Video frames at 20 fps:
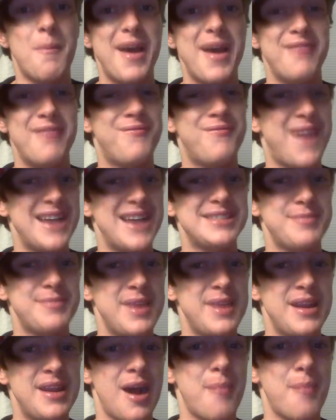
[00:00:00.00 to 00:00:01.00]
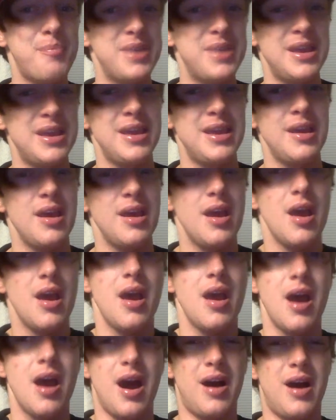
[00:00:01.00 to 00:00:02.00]
My advice may not be
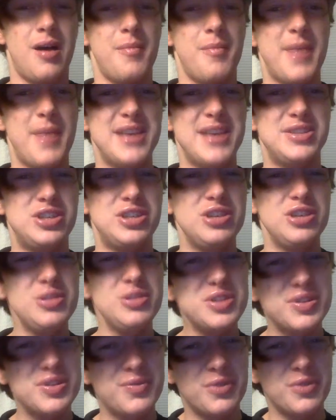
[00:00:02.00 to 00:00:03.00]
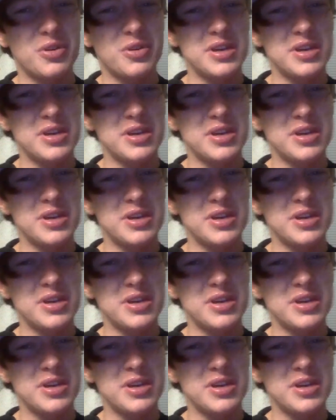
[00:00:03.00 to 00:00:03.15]
as useful,